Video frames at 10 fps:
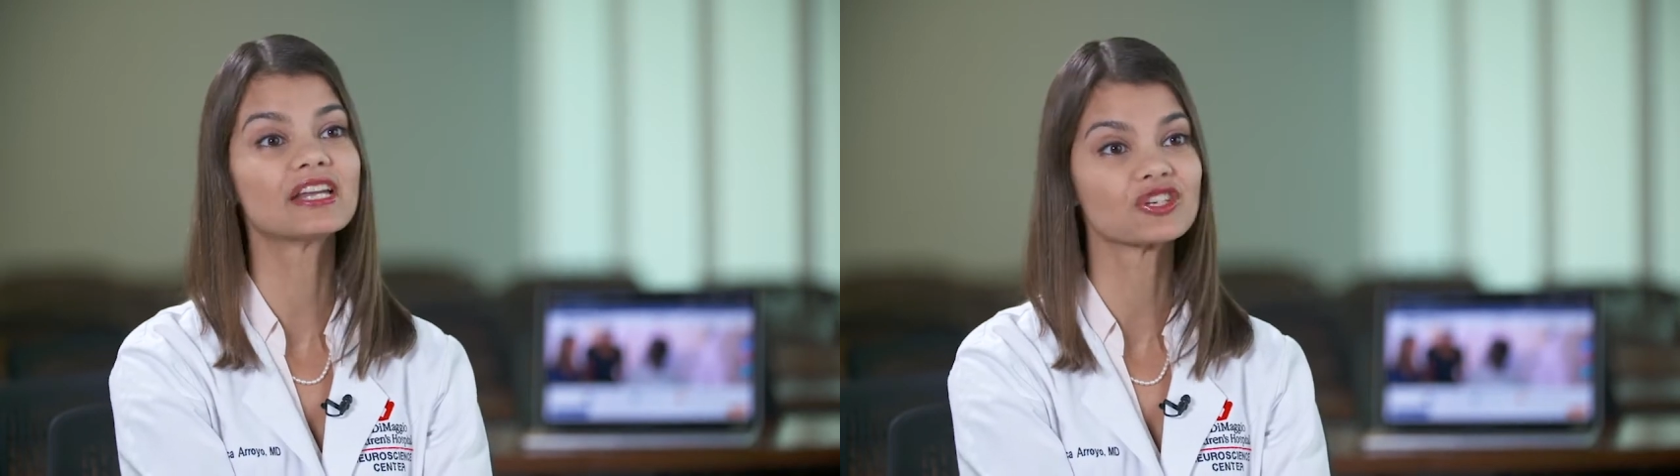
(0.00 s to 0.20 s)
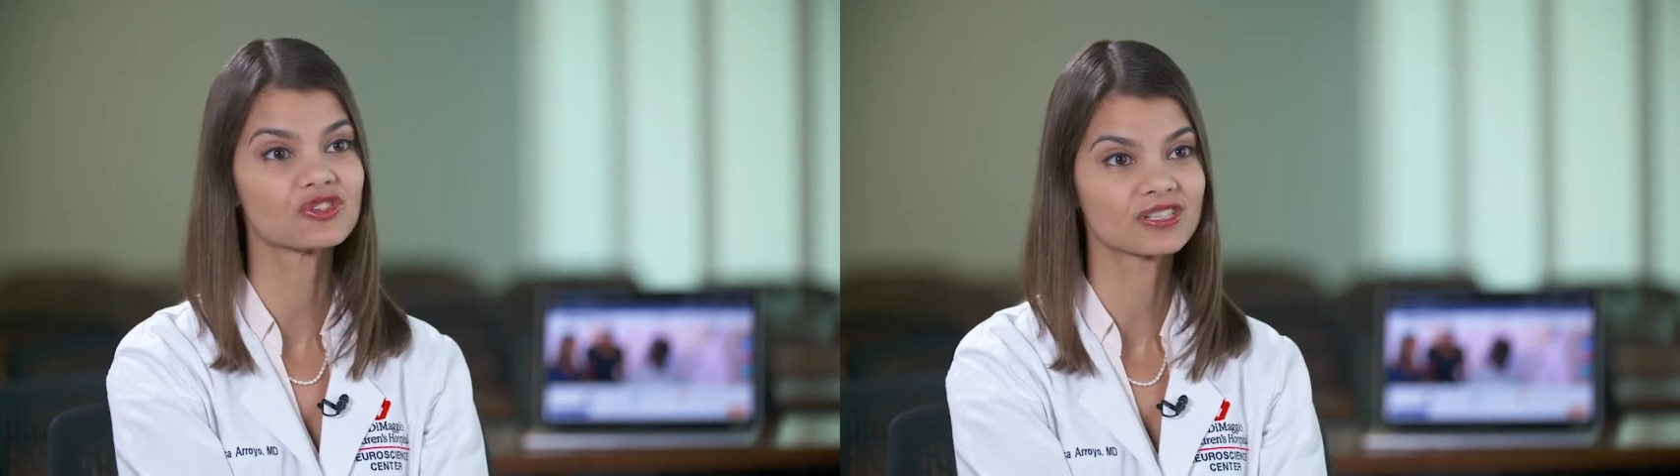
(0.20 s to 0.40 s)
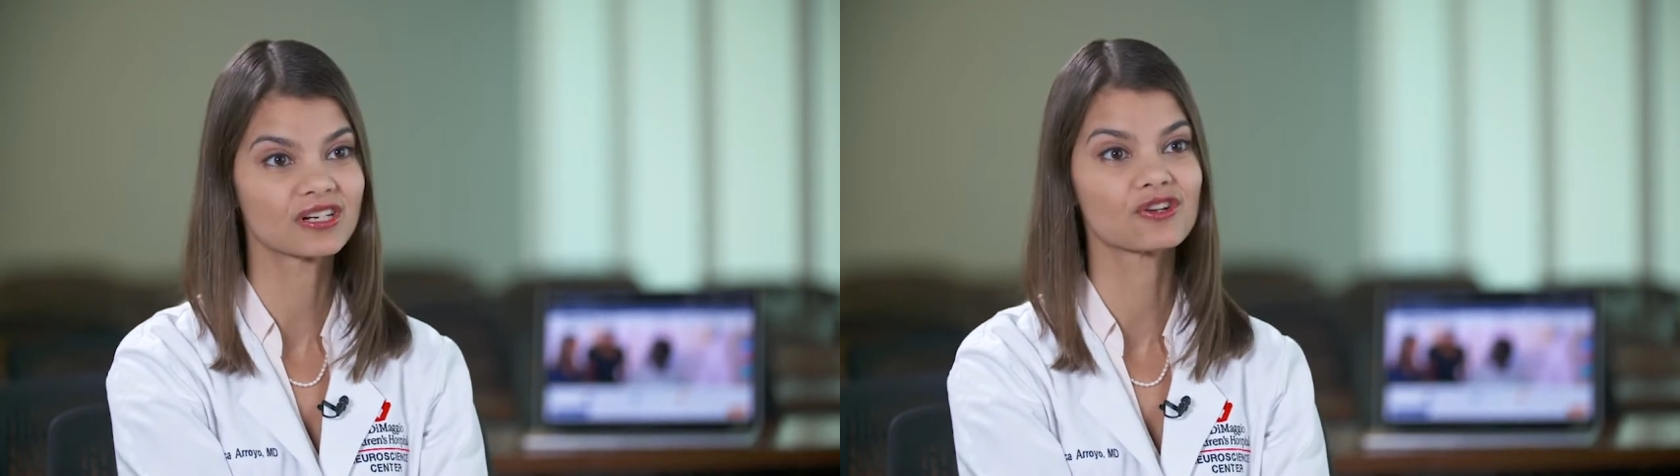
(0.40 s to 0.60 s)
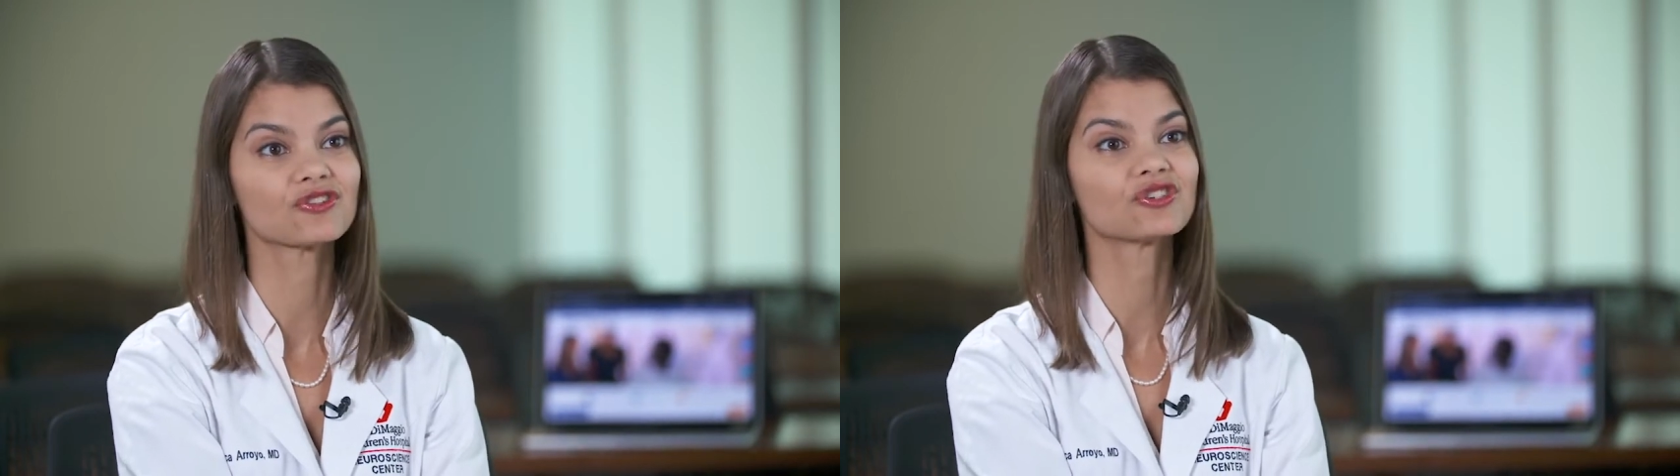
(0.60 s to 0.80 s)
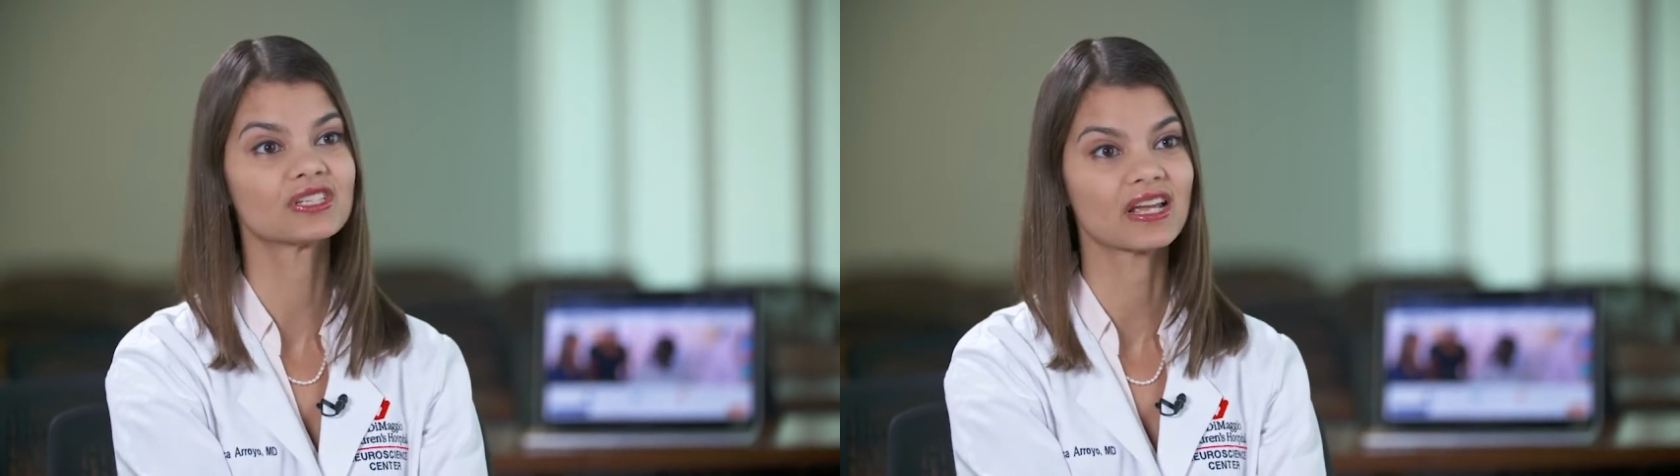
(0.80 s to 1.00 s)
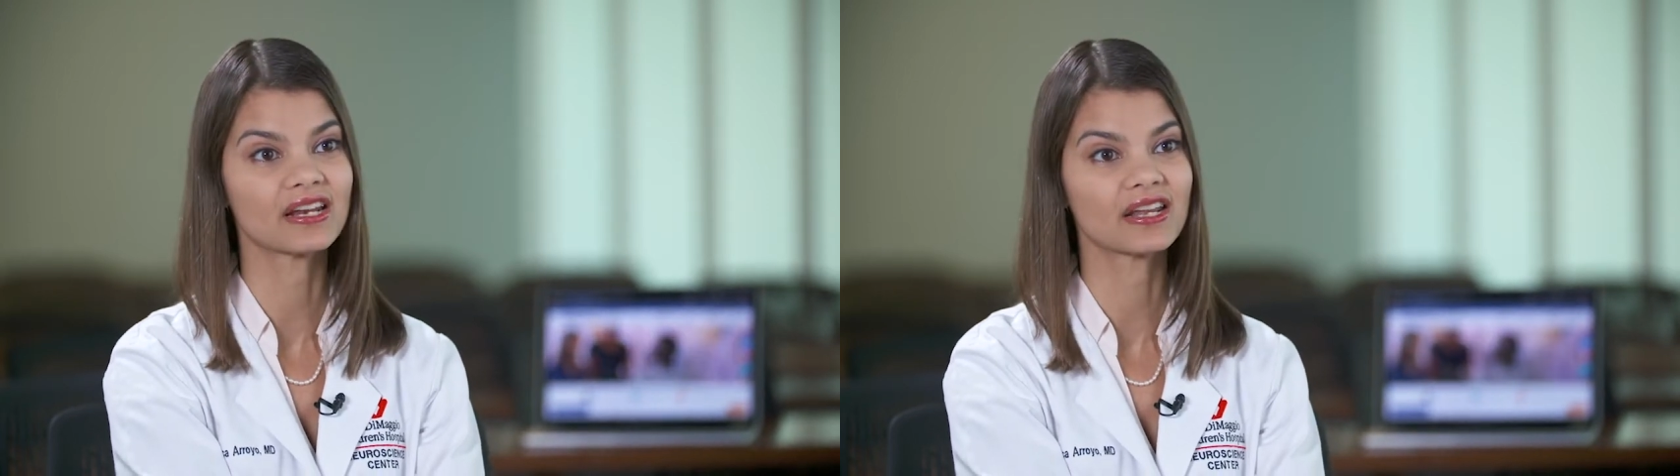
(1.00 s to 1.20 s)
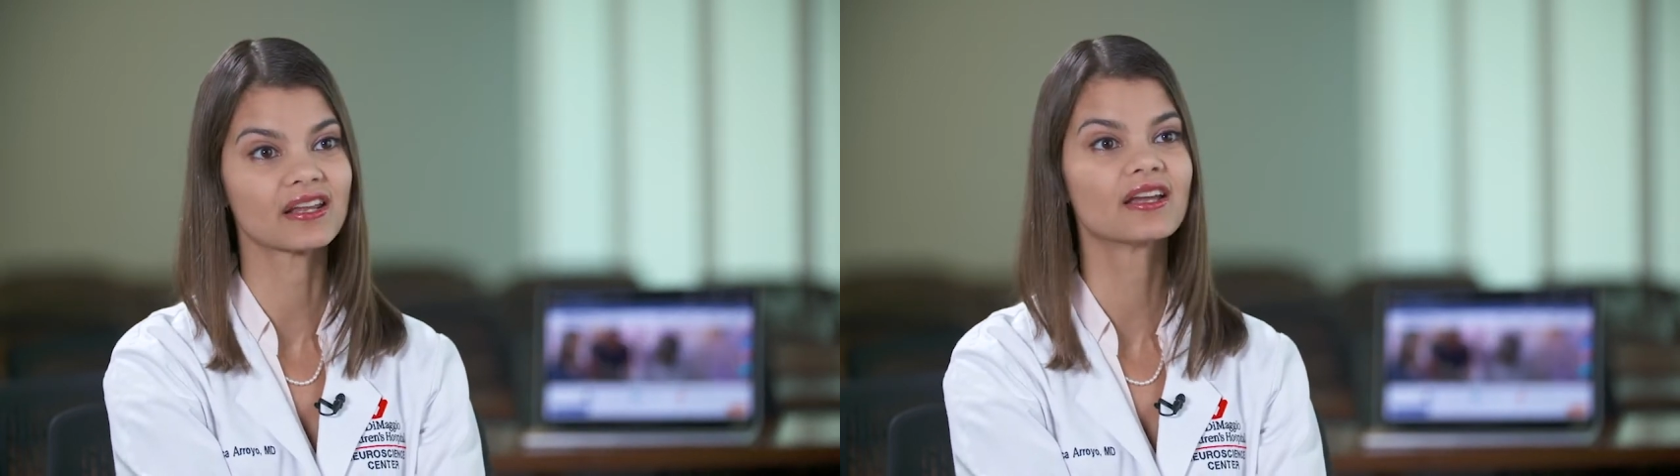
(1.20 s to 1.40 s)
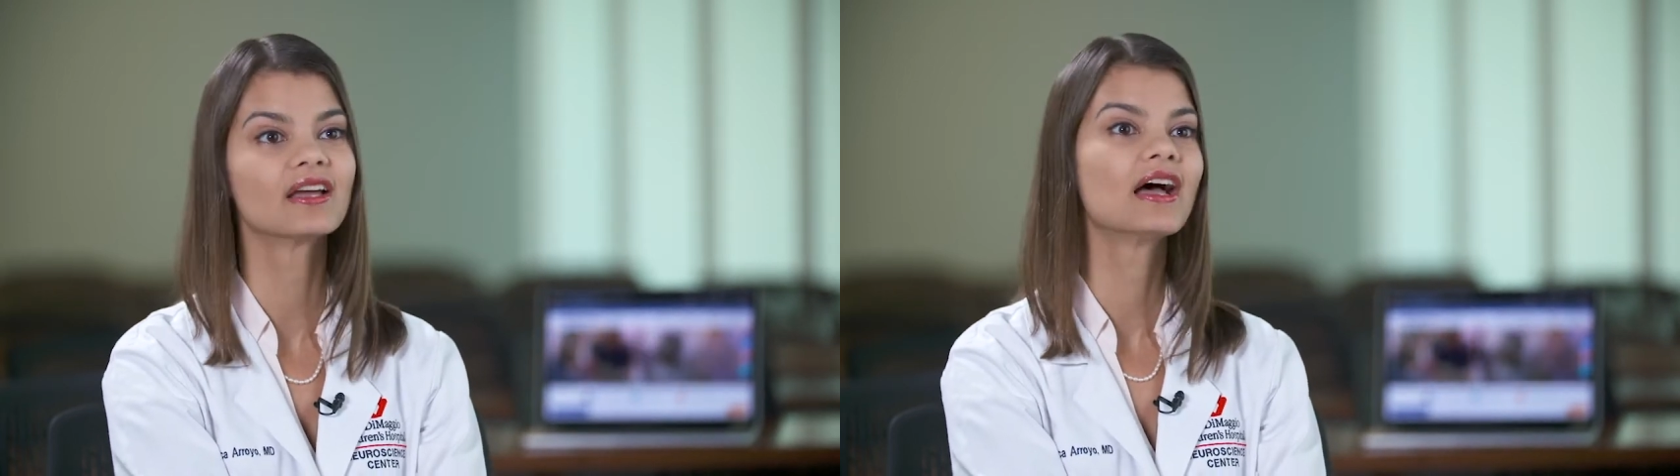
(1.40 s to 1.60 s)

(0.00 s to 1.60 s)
interested in understanding